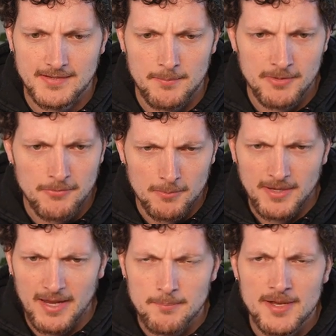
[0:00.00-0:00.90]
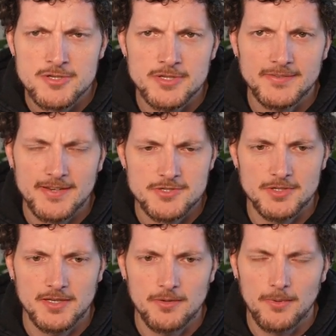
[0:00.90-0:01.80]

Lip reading: coming from game engines, actually,